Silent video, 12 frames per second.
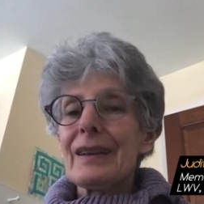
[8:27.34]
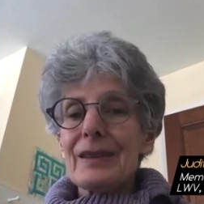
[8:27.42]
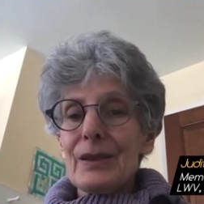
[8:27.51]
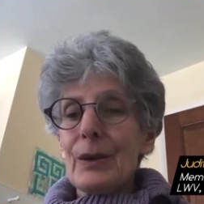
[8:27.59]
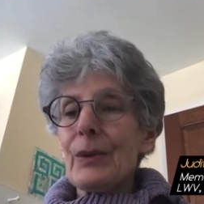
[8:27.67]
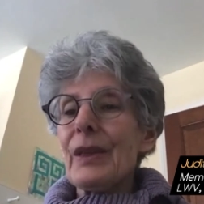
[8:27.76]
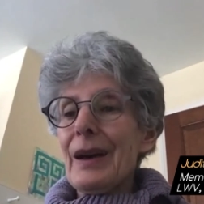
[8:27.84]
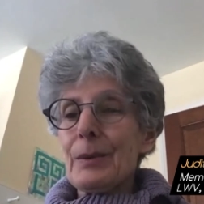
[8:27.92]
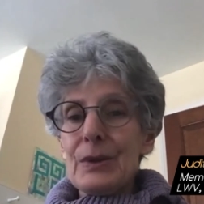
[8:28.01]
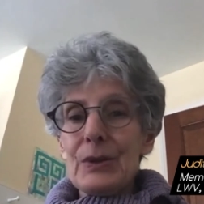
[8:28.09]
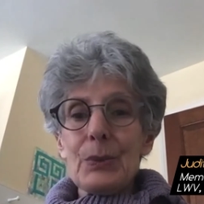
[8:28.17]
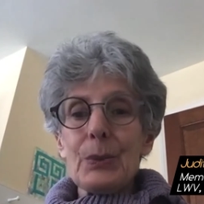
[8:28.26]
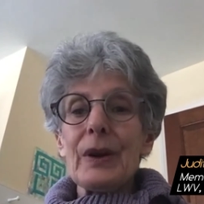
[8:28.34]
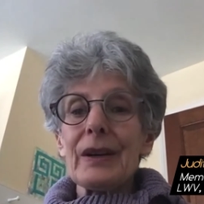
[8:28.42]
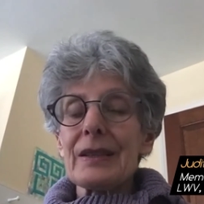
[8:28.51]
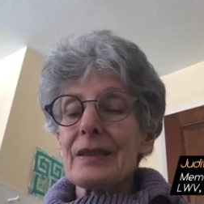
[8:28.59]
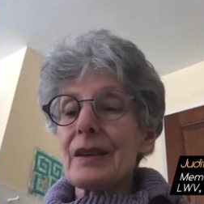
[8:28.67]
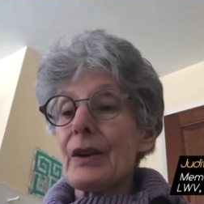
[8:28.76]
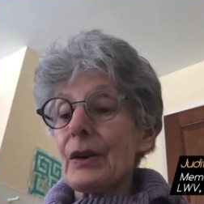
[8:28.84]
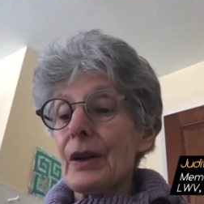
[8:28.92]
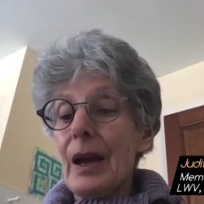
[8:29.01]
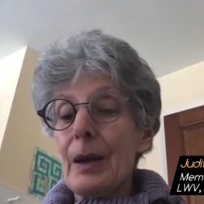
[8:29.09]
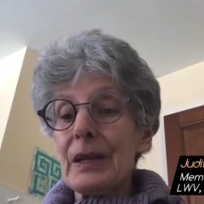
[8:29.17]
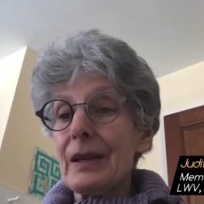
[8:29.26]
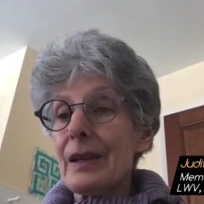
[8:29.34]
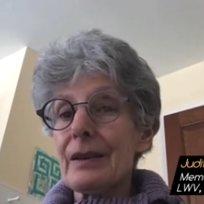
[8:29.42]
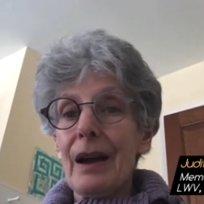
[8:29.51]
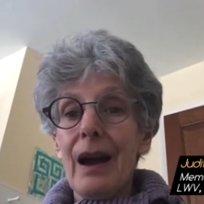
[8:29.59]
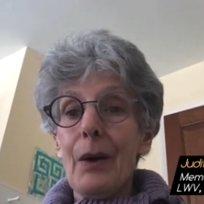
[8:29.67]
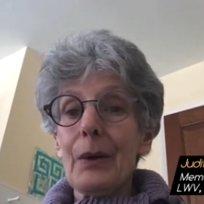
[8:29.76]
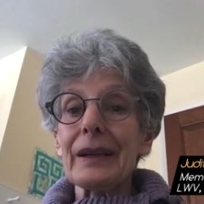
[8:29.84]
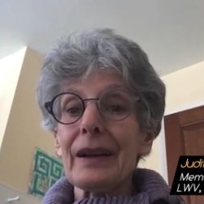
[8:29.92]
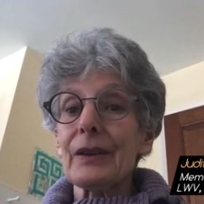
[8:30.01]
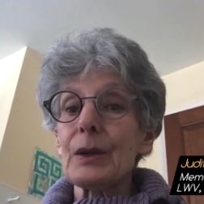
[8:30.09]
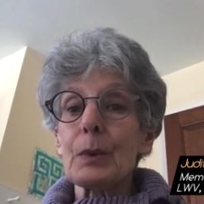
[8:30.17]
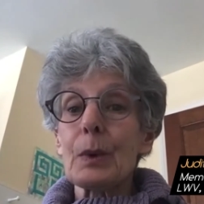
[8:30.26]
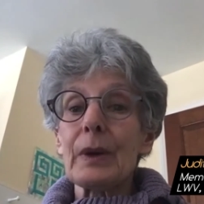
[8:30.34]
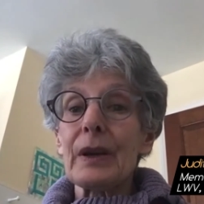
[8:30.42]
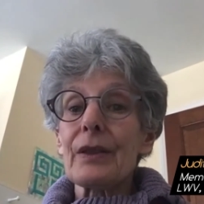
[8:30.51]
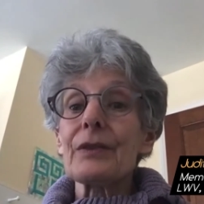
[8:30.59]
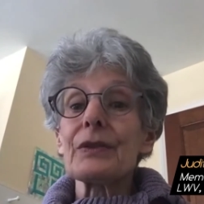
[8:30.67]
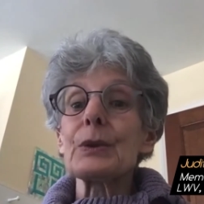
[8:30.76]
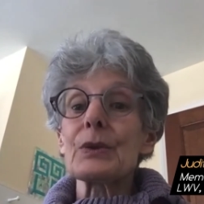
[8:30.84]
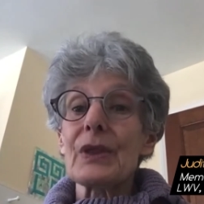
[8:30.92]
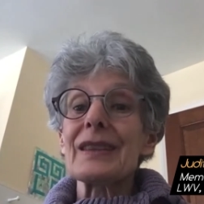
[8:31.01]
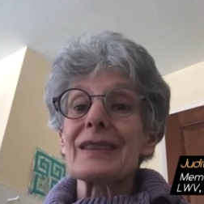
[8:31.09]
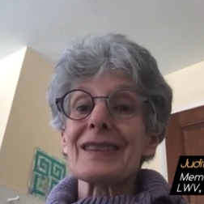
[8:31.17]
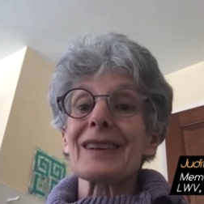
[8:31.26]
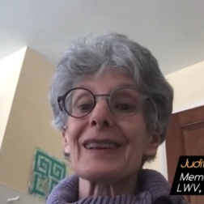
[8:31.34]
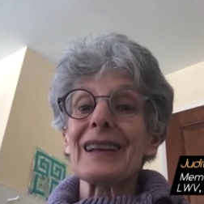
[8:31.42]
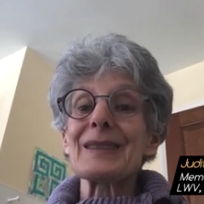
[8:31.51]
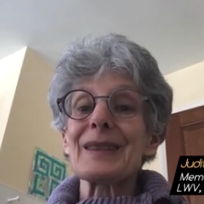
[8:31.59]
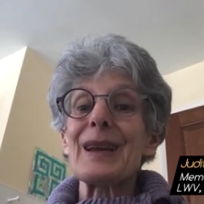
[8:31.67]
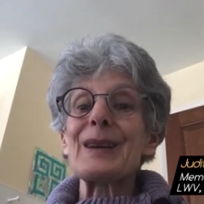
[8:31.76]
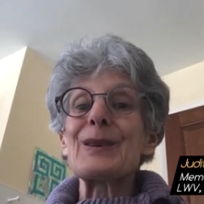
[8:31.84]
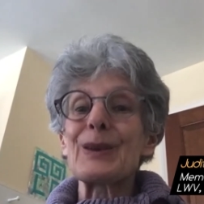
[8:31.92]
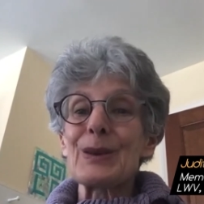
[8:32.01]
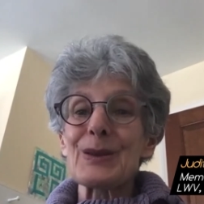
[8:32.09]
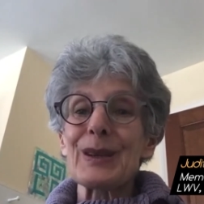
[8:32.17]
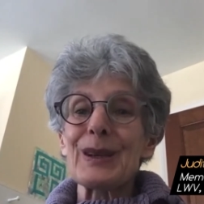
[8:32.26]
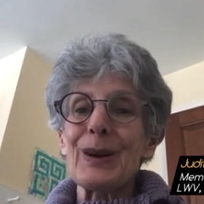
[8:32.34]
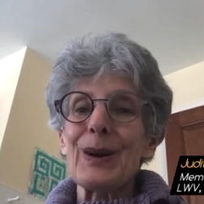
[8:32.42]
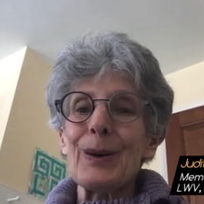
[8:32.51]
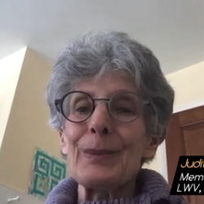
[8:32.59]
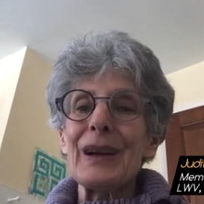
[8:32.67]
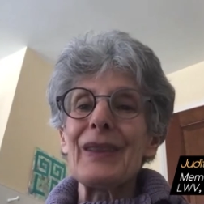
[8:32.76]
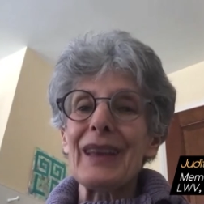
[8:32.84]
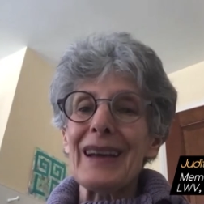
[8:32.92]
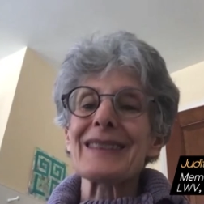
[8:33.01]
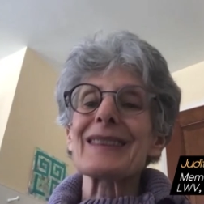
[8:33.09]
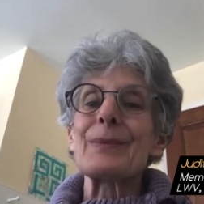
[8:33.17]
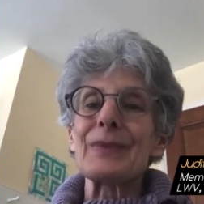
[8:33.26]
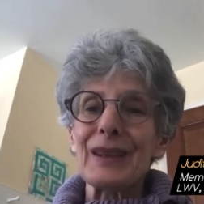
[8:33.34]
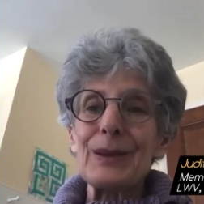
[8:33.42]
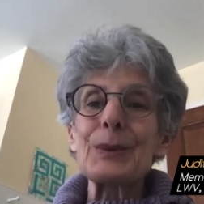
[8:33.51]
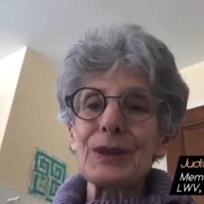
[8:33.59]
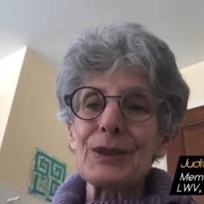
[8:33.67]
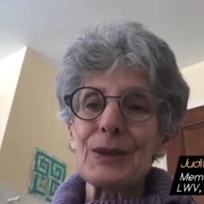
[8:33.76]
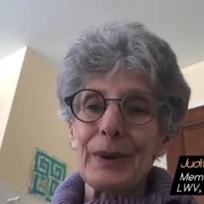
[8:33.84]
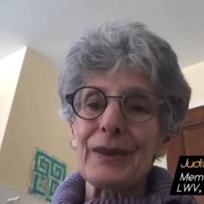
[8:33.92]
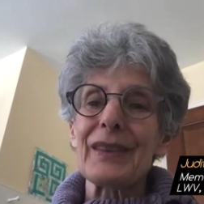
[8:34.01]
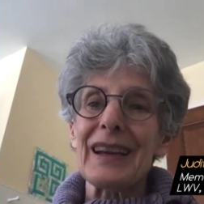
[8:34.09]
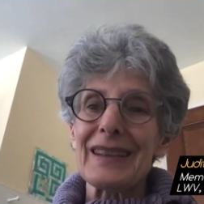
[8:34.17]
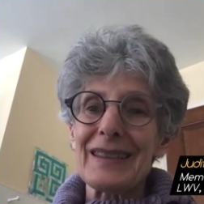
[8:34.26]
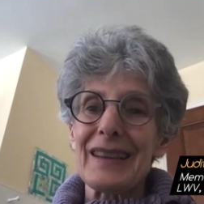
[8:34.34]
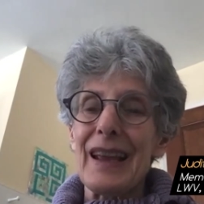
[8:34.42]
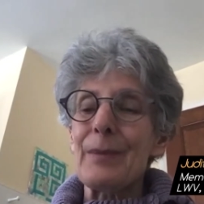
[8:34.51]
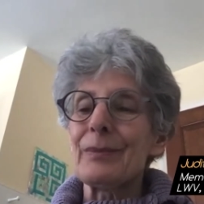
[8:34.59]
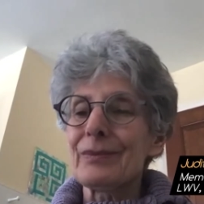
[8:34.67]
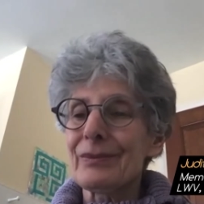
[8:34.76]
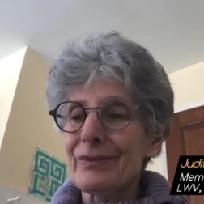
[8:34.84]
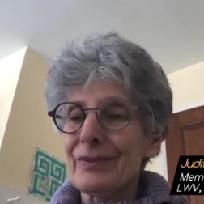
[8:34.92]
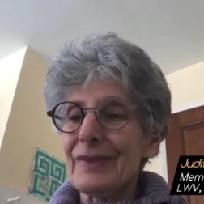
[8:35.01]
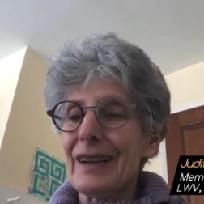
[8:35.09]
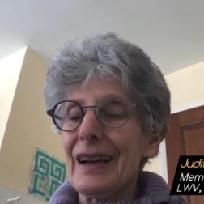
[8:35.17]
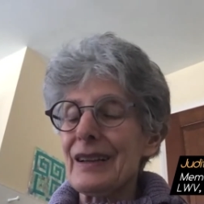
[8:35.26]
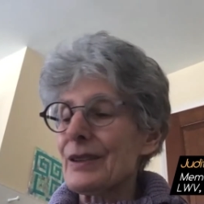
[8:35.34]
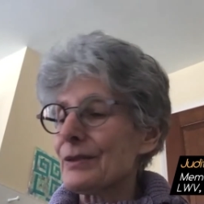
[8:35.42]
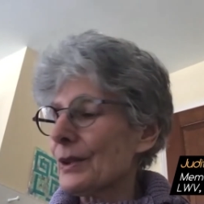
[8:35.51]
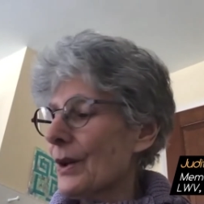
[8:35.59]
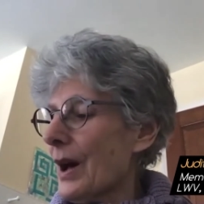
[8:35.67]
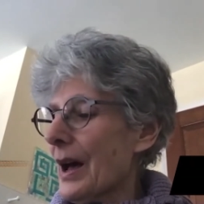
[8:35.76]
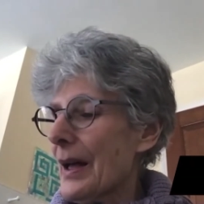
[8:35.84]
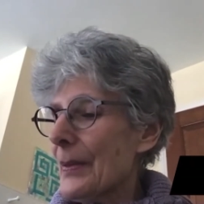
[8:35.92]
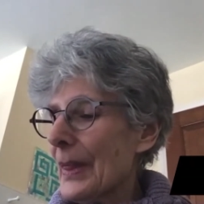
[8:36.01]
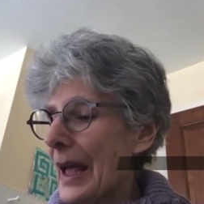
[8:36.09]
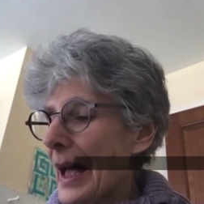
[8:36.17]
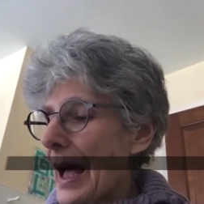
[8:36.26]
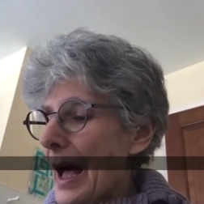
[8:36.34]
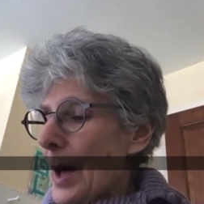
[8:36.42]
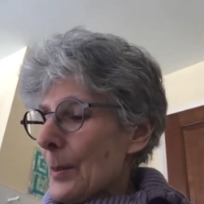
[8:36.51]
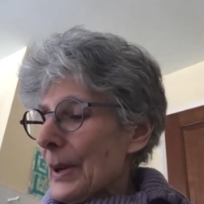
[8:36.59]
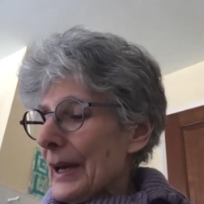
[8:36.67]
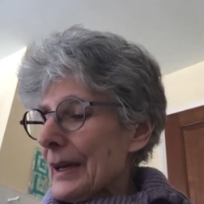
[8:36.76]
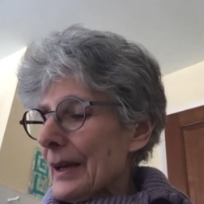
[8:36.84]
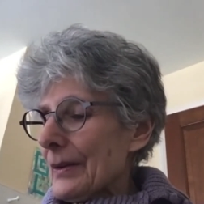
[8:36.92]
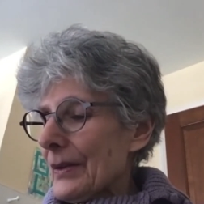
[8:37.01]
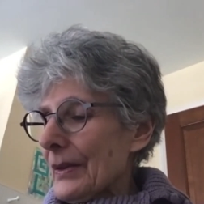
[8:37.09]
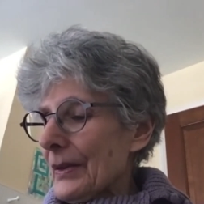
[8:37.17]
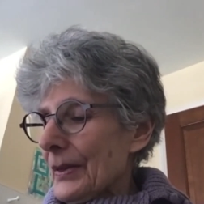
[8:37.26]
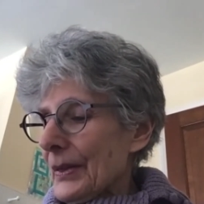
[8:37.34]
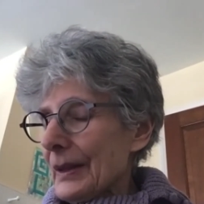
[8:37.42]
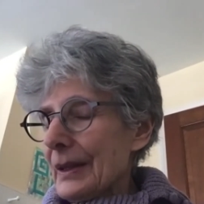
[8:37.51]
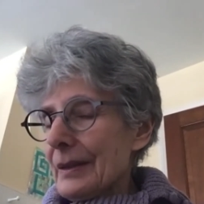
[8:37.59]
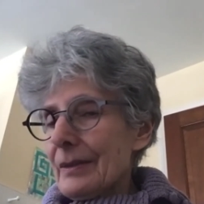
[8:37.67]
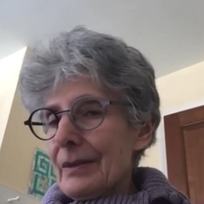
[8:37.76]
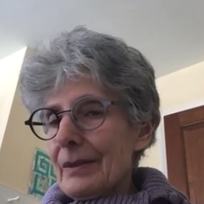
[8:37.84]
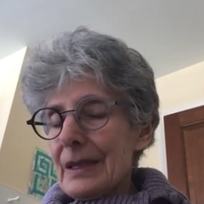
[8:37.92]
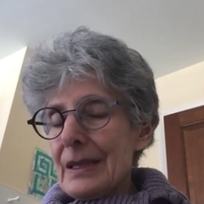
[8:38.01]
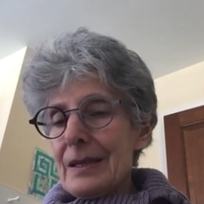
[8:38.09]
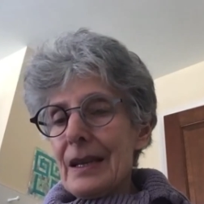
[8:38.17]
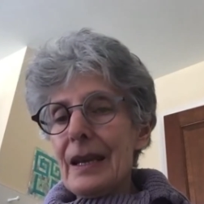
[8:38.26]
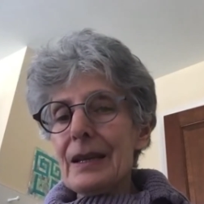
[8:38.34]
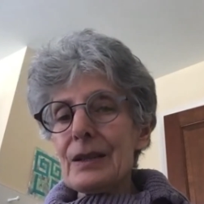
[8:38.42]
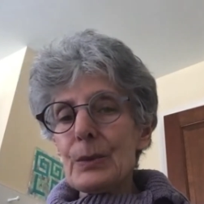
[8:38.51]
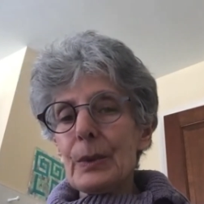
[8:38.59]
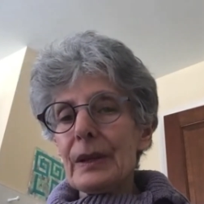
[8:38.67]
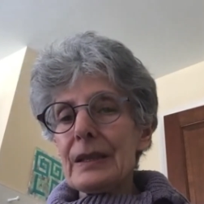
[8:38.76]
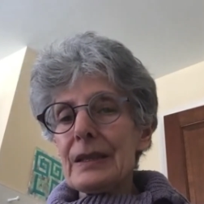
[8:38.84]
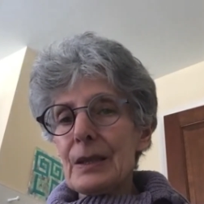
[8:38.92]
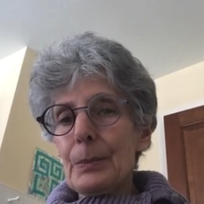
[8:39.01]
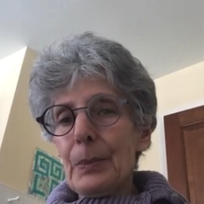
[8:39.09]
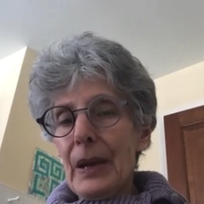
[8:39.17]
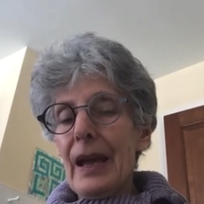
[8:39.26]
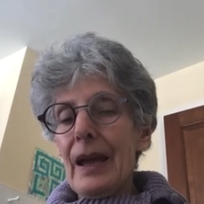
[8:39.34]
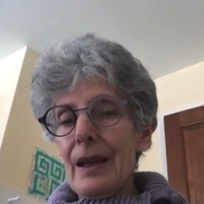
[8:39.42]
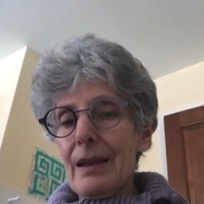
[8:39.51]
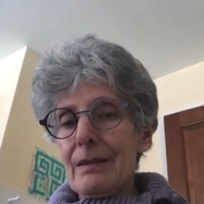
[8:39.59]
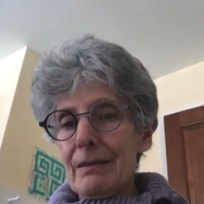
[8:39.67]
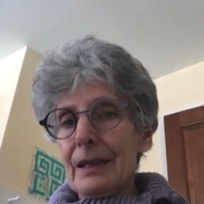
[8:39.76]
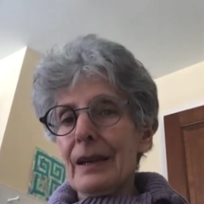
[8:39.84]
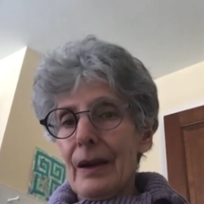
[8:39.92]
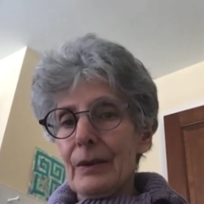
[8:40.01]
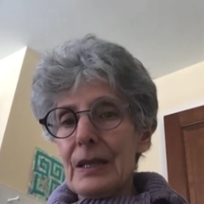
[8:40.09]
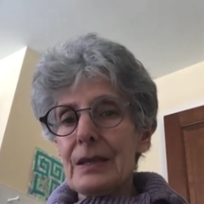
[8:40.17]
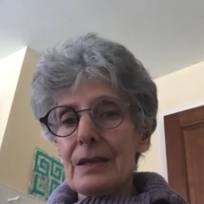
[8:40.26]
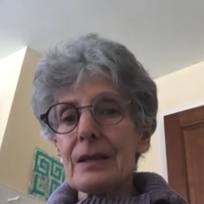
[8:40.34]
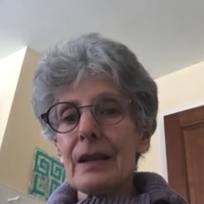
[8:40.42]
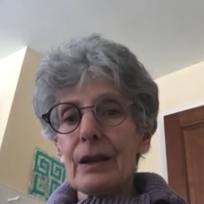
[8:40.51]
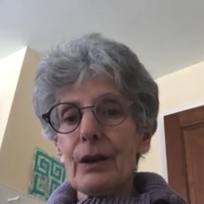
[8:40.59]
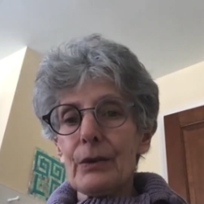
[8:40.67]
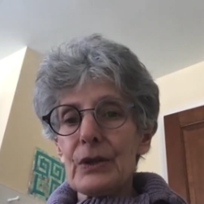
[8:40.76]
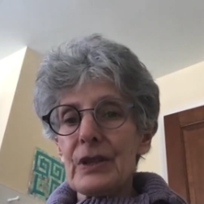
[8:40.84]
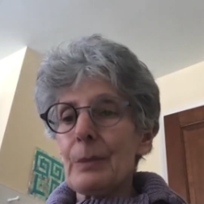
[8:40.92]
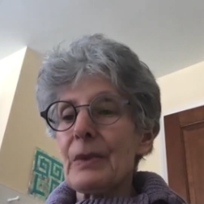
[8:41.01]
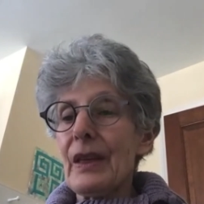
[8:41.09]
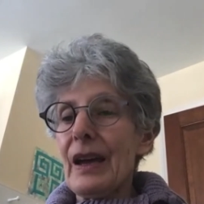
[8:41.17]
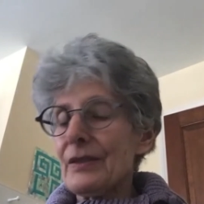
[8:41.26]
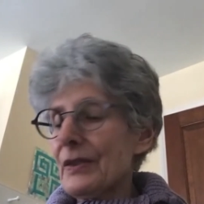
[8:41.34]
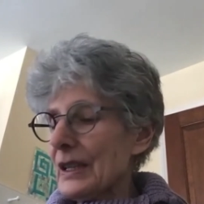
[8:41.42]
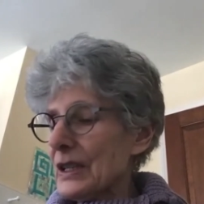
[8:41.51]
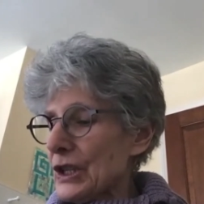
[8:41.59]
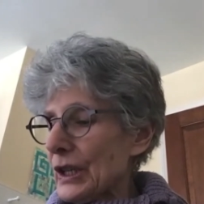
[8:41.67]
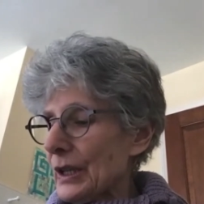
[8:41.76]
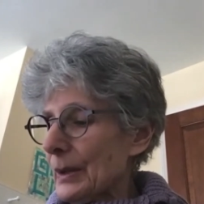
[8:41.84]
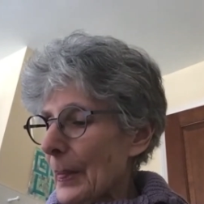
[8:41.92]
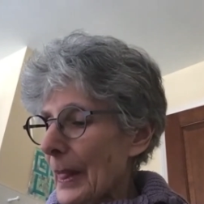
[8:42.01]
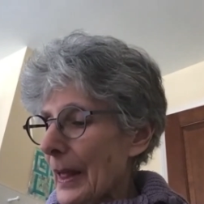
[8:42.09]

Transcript: So that was where it started. I mean, in our county, we're one of the few that still has a nursing home, and that's something you can do under that same kind of law. But the the state is willing to pay the counties to take over some of that function.